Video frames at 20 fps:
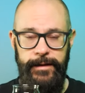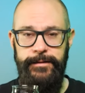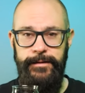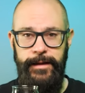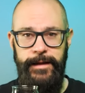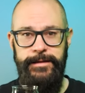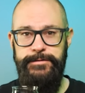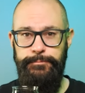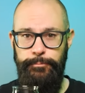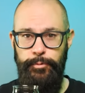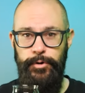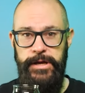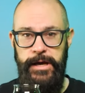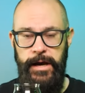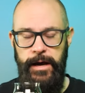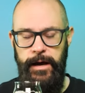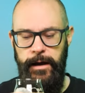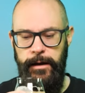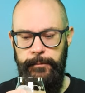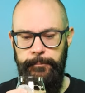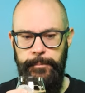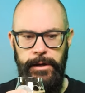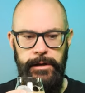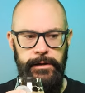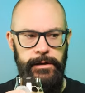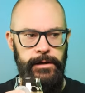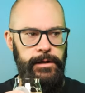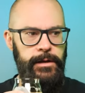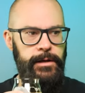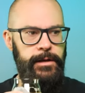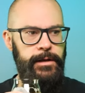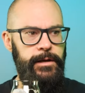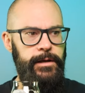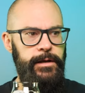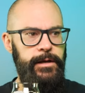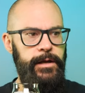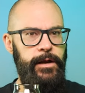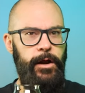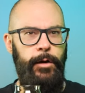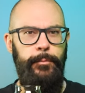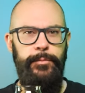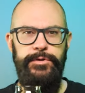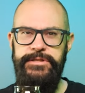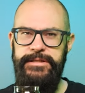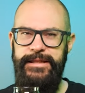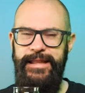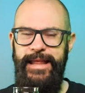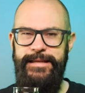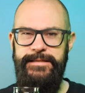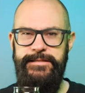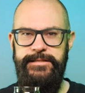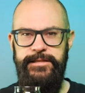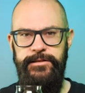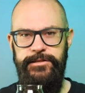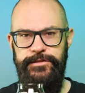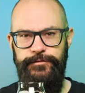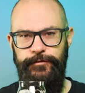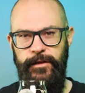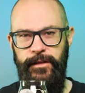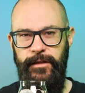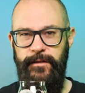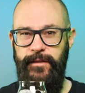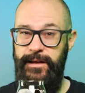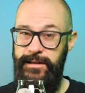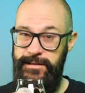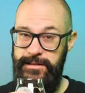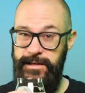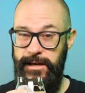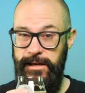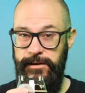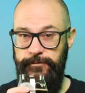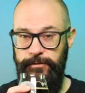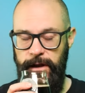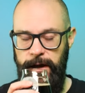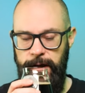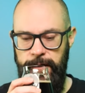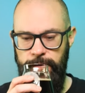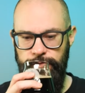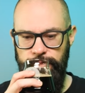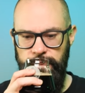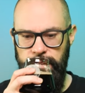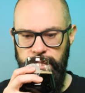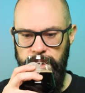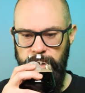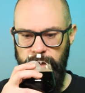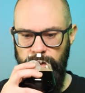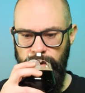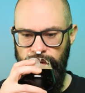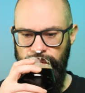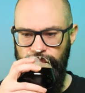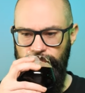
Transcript: That's pretty high, but it almost lends to this feeling that it's even higher than that.